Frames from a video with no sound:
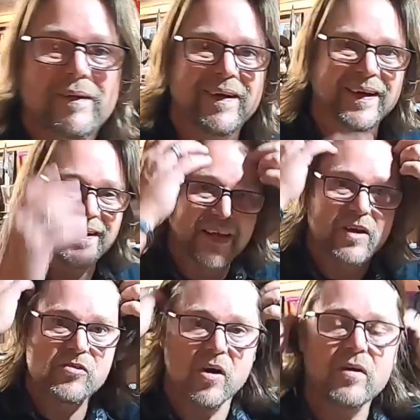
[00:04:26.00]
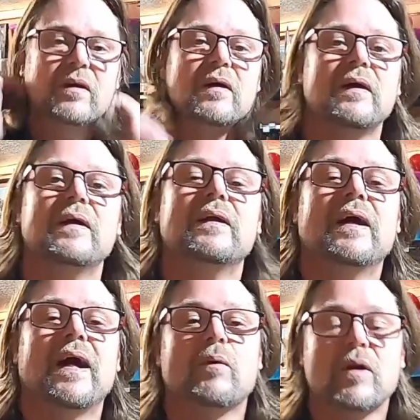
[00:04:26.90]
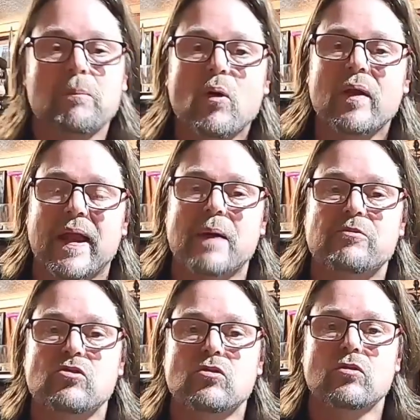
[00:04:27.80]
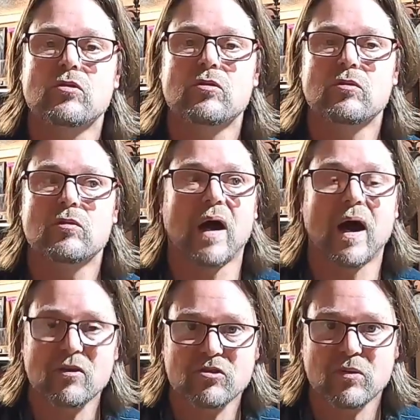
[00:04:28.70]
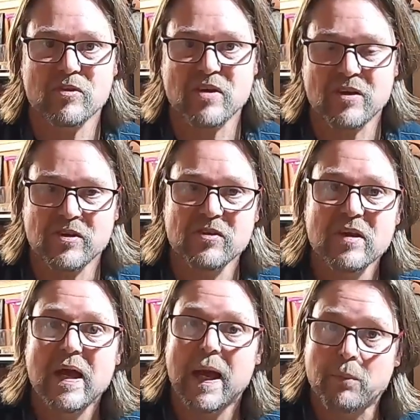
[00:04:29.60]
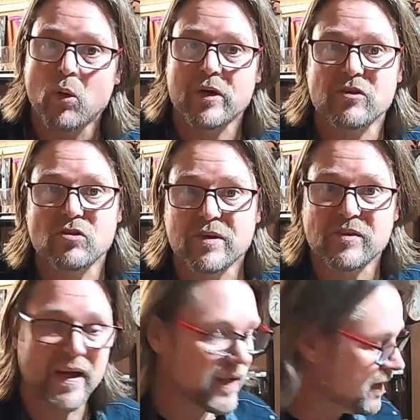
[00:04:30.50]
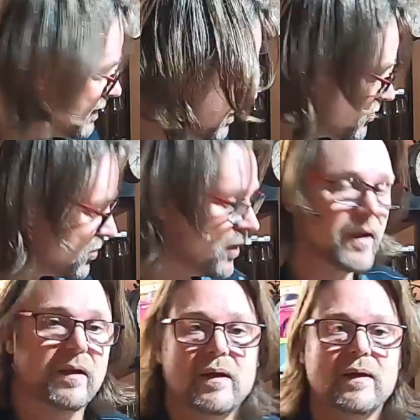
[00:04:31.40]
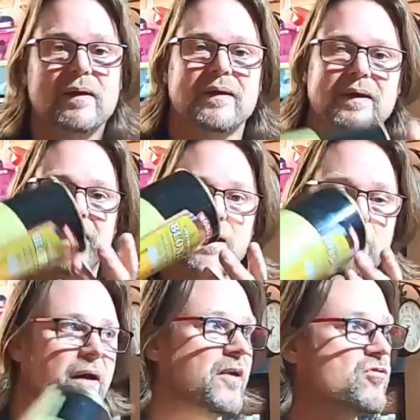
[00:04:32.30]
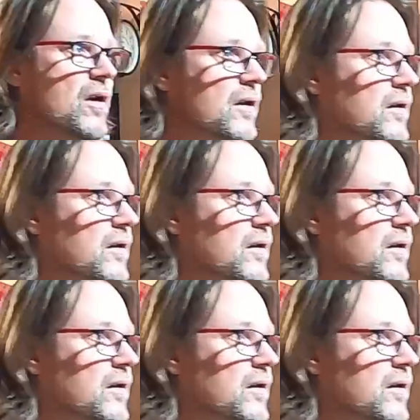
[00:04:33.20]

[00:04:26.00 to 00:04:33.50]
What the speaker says: right, the kettle's on, and we're going to boil that up to 100 degrees Celsius and pour it into a container so I can heat up my extract.